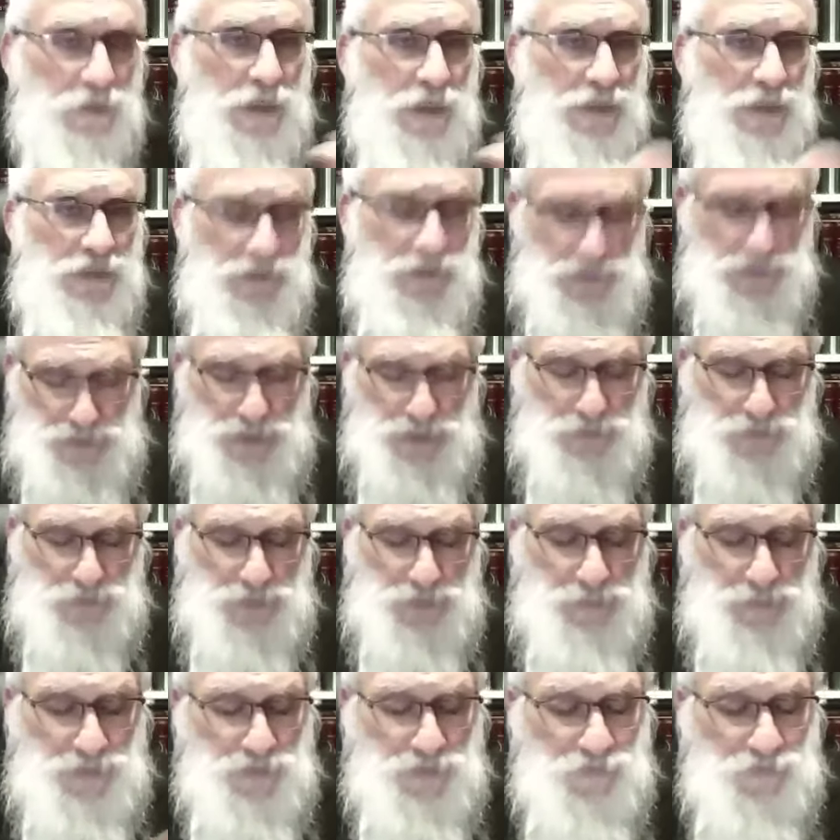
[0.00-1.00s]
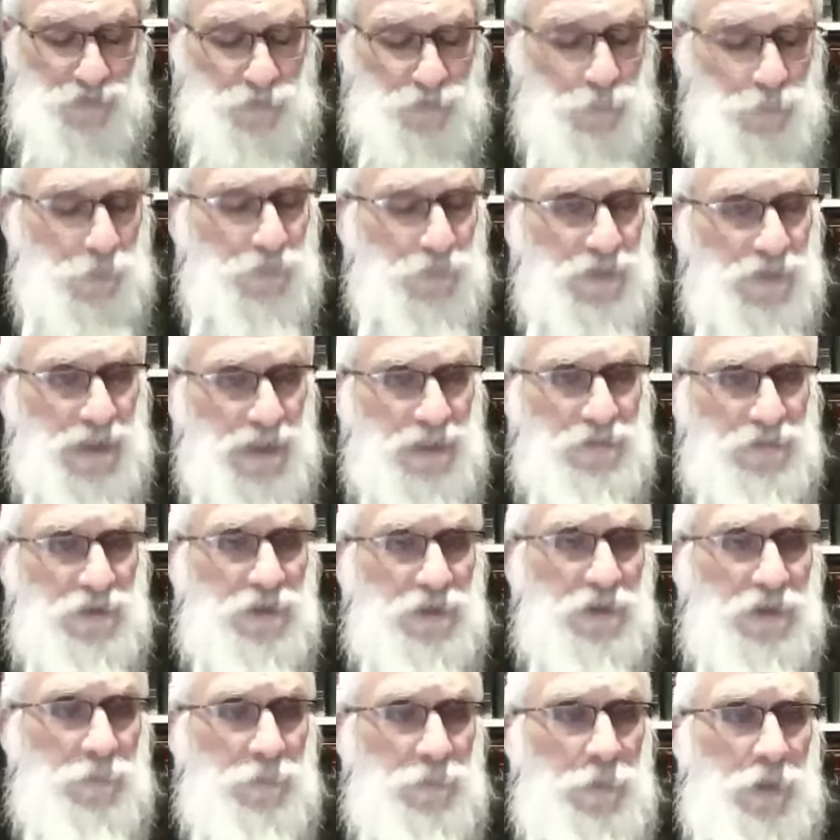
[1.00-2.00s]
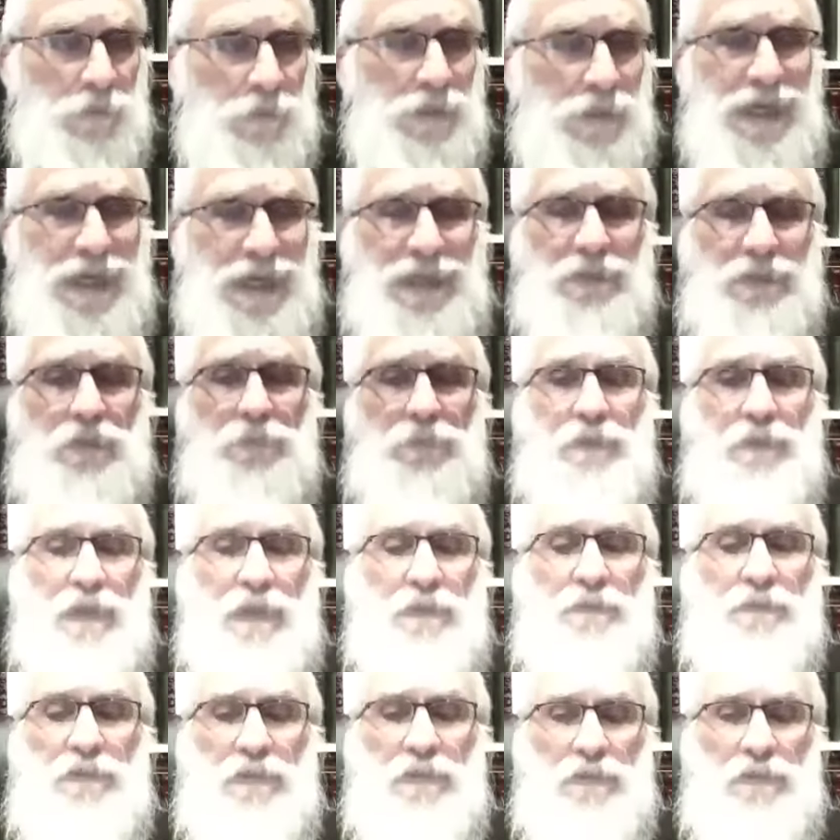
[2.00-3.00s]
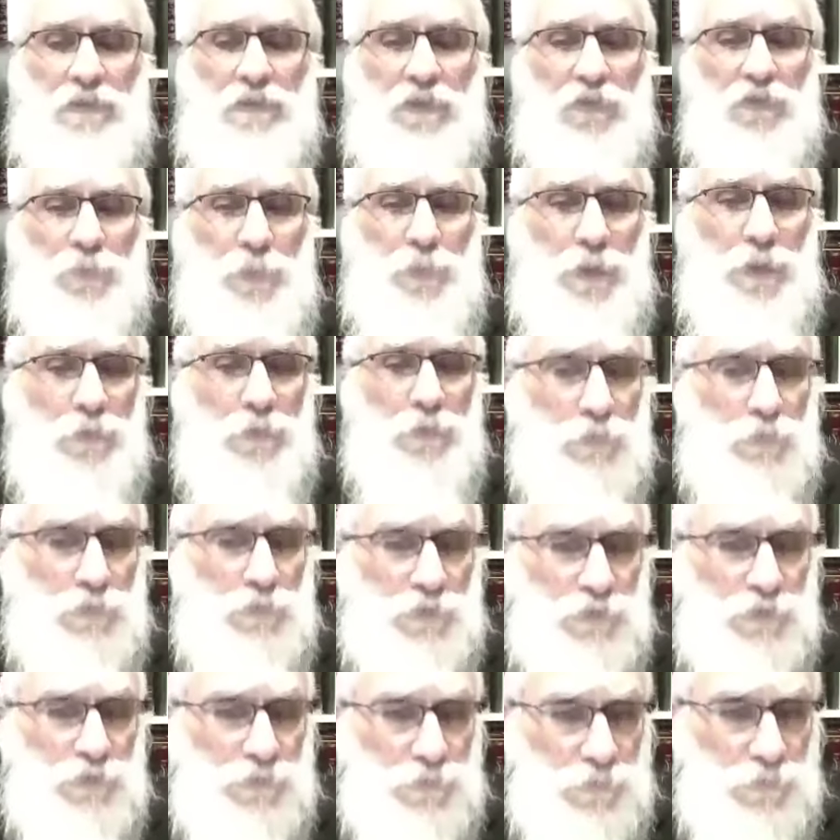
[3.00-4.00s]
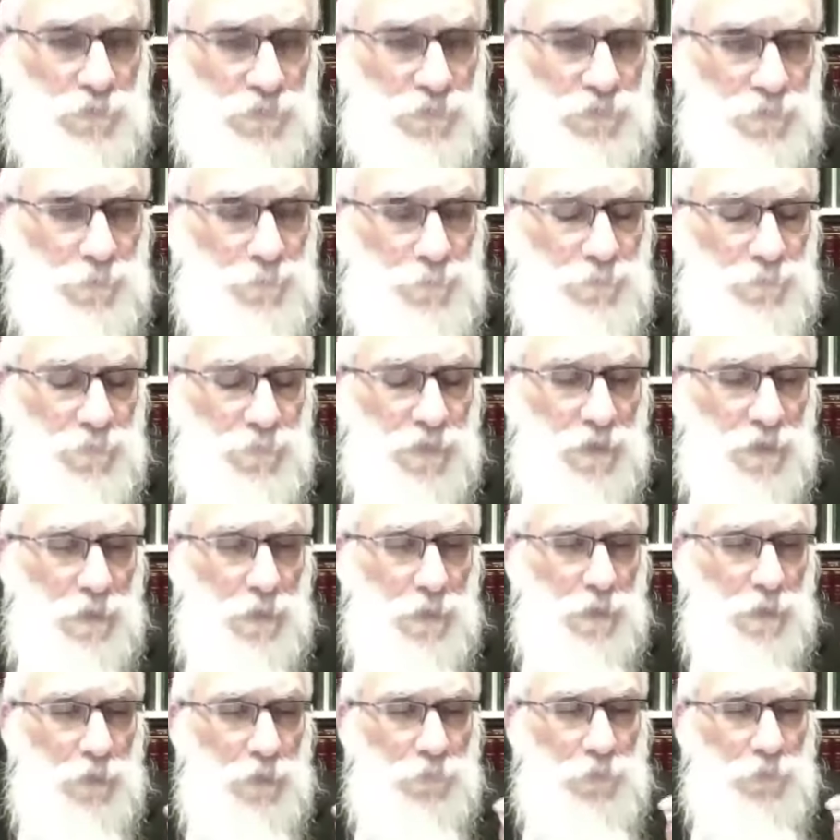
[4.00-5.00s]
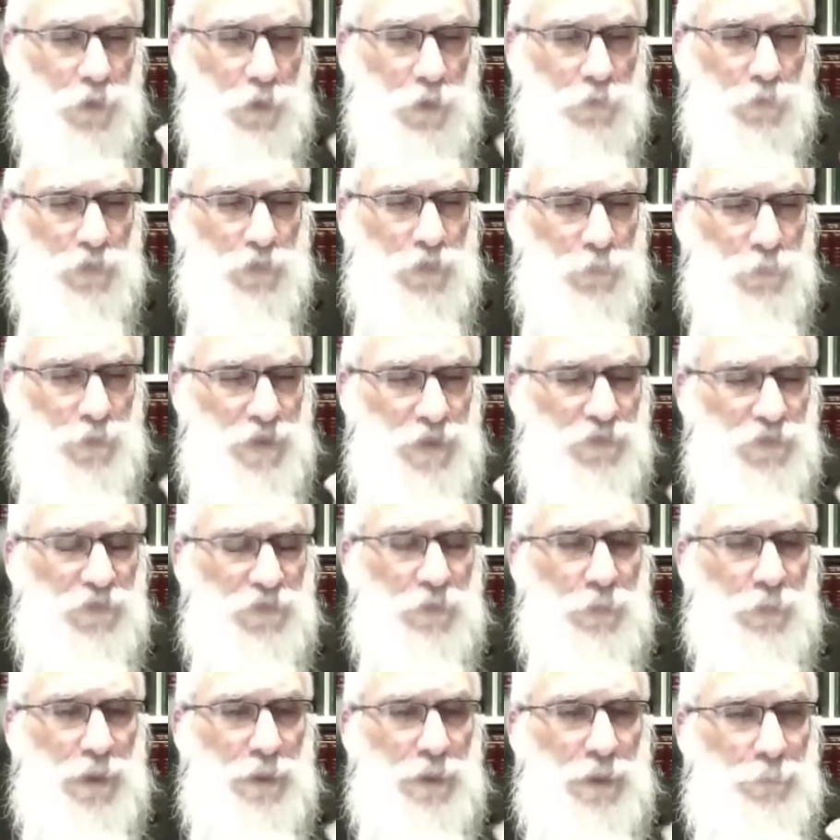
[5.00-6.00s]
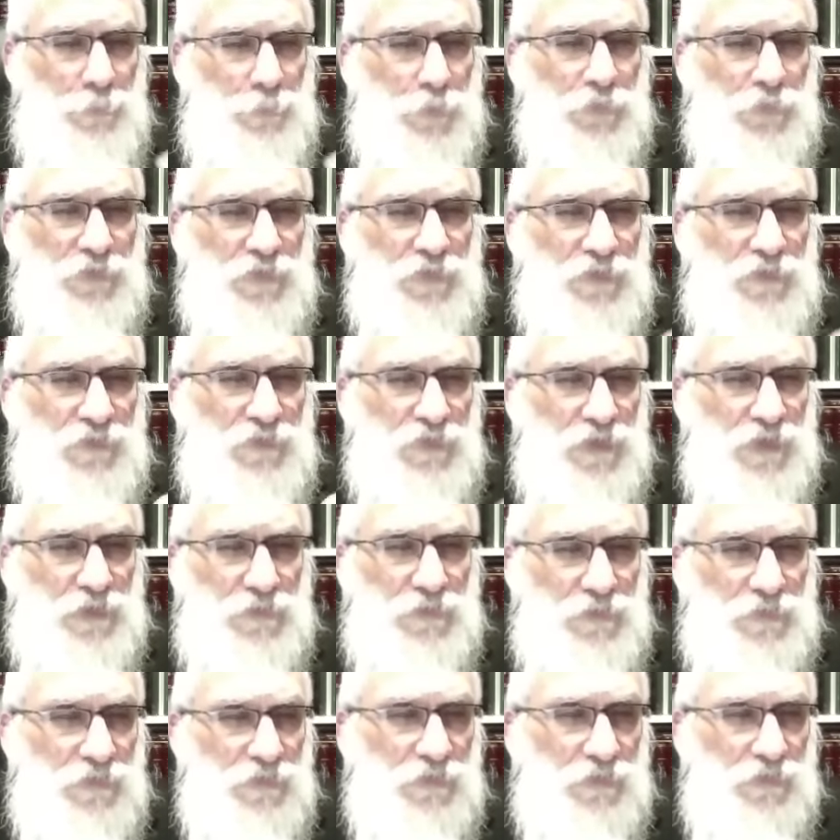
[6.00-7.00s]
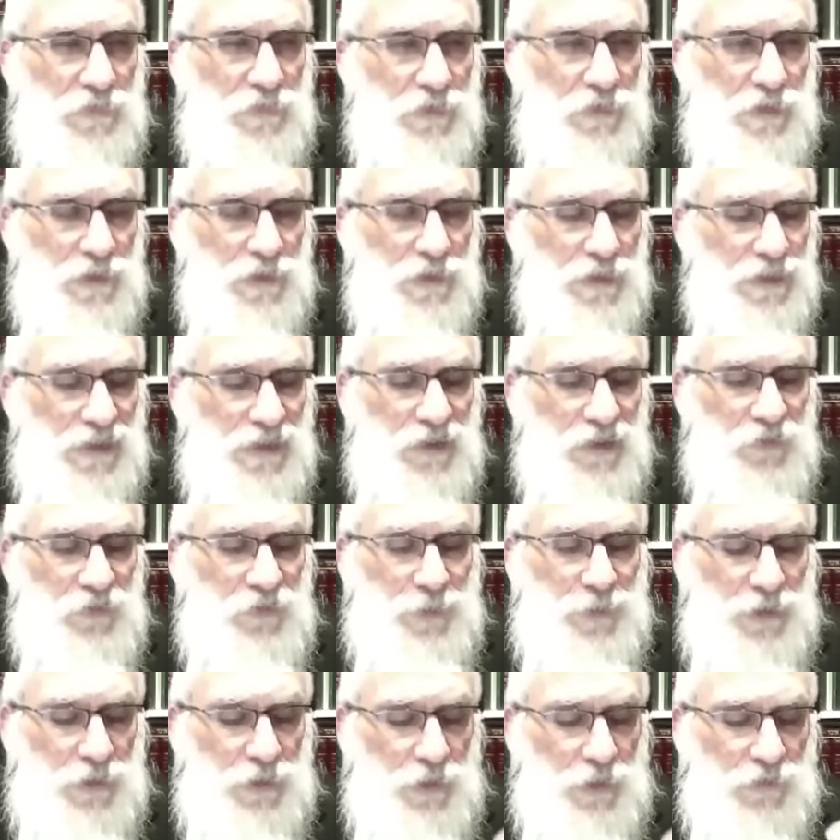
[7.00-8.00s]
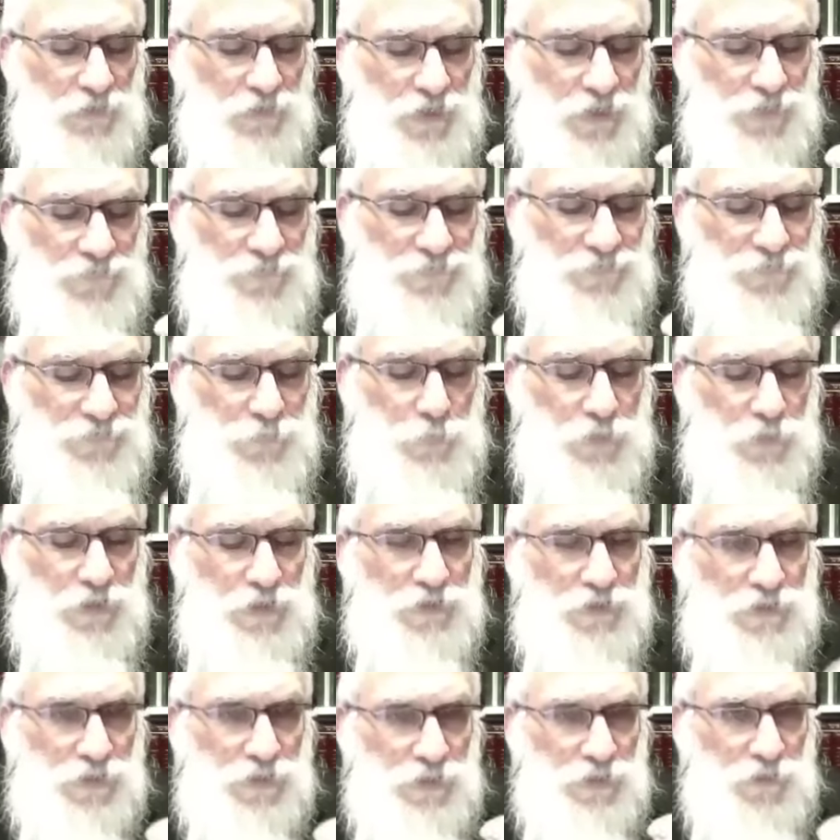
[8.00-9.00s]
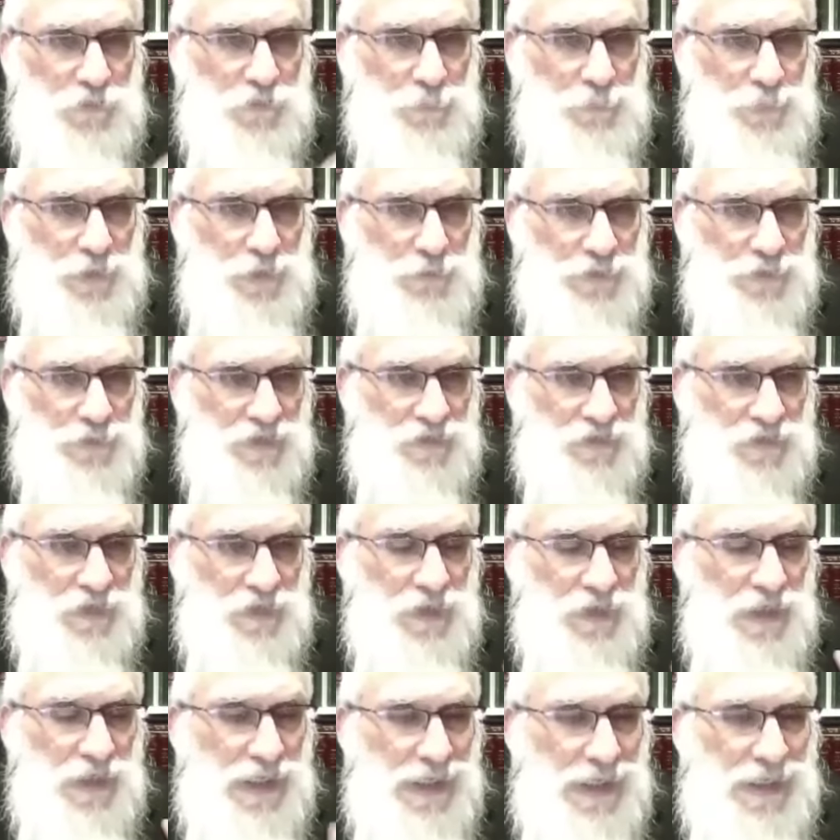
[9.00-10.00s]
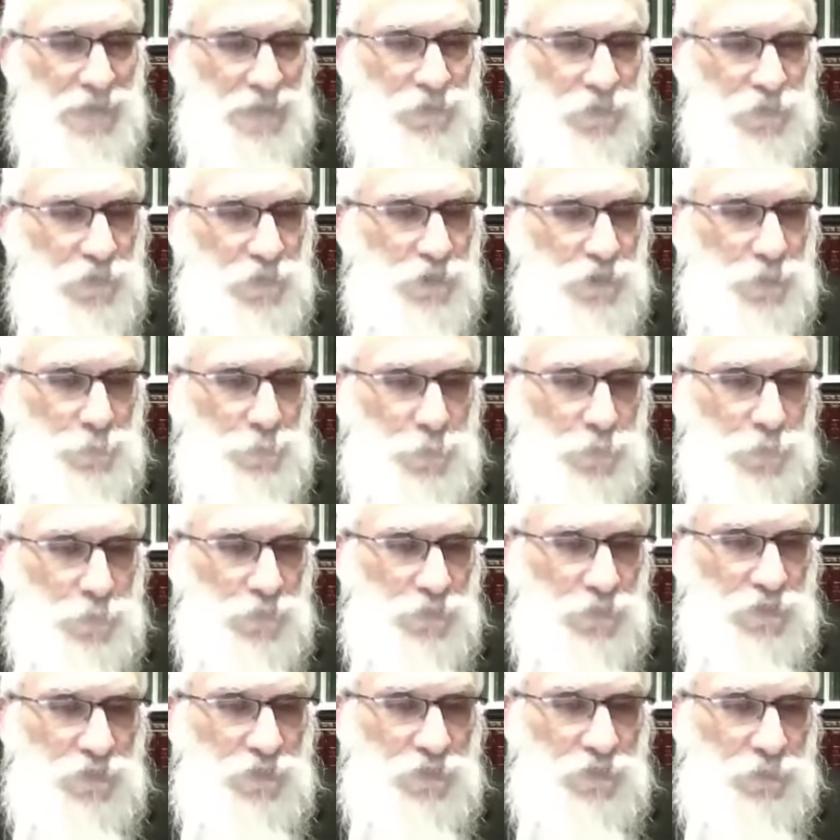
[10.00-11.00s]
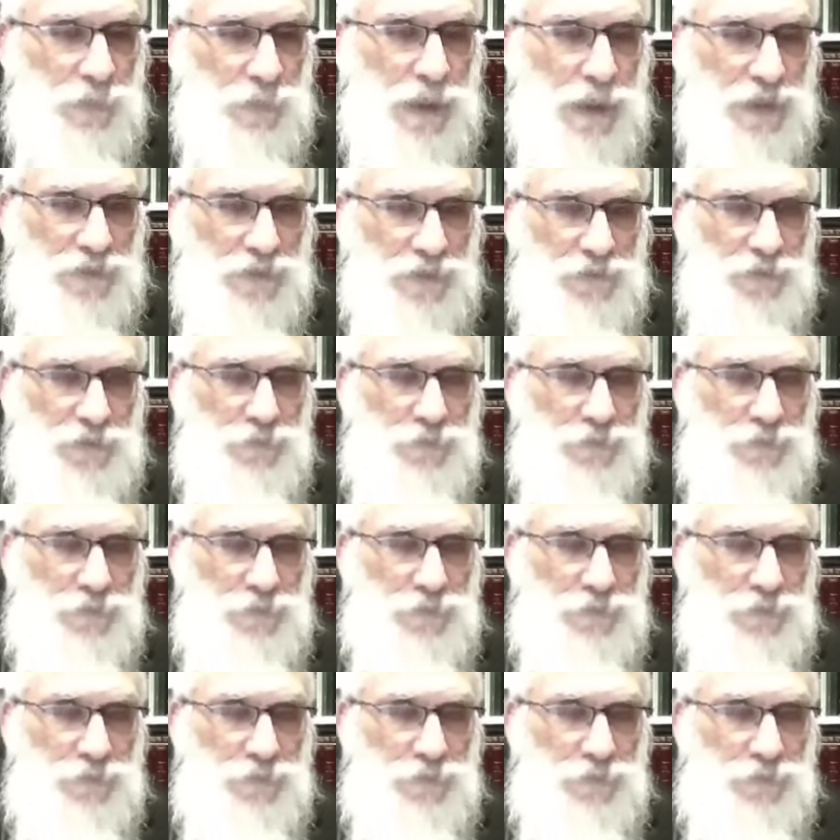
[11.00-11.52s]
And the Dr. Rebbe doesn't quote the end of the Gemara. The only reason why a person sins is because a foolish spirit entered the person's mind.